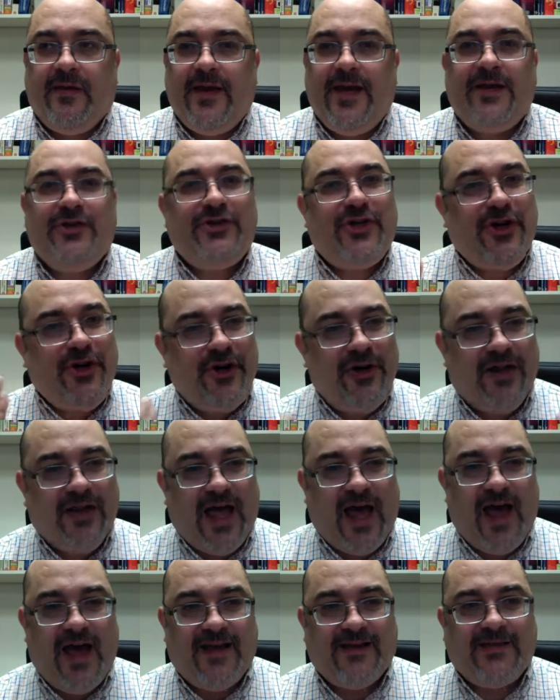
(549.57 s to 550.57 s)

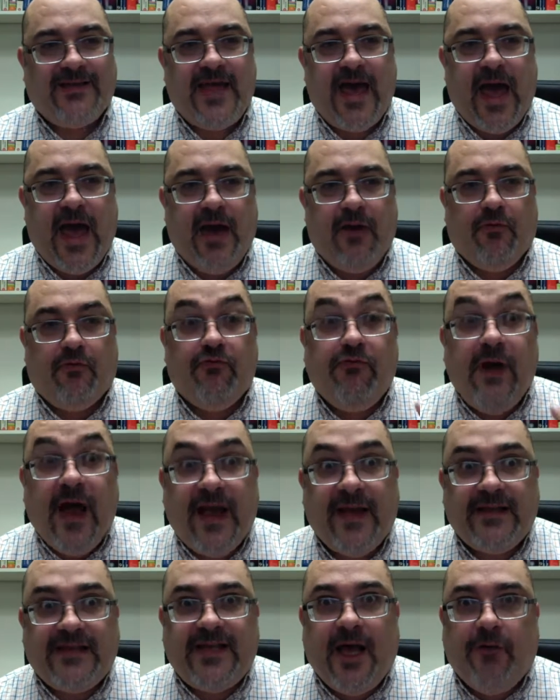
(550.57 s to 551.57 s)
internalize
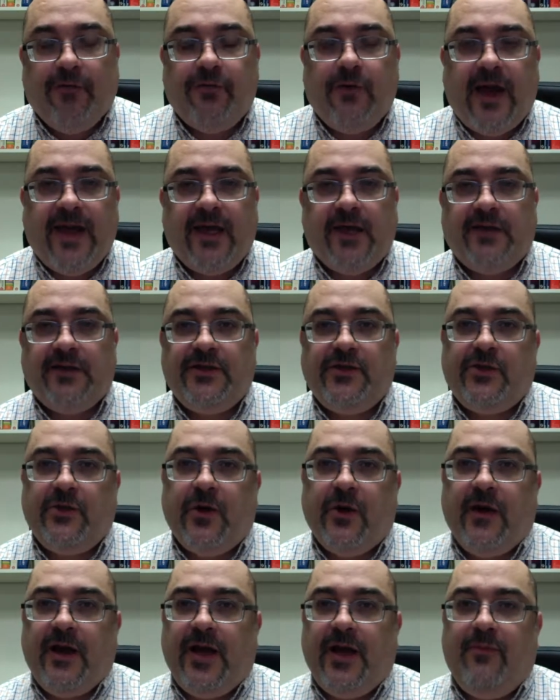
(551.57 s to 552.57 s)
that
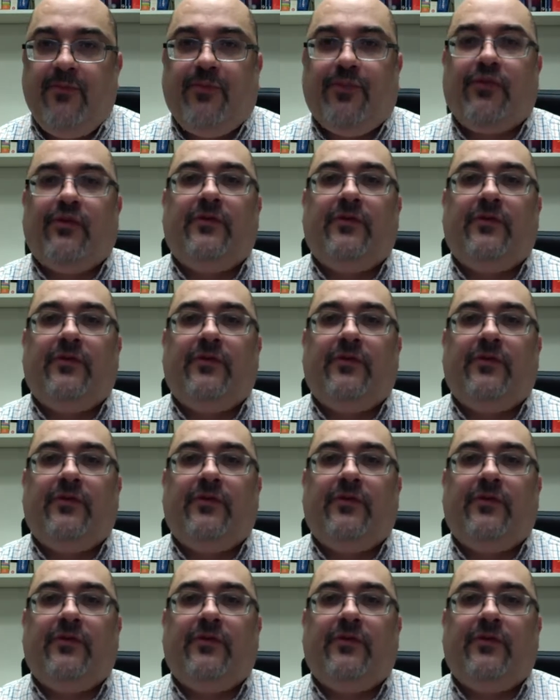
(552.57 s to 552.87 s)
self-regulatory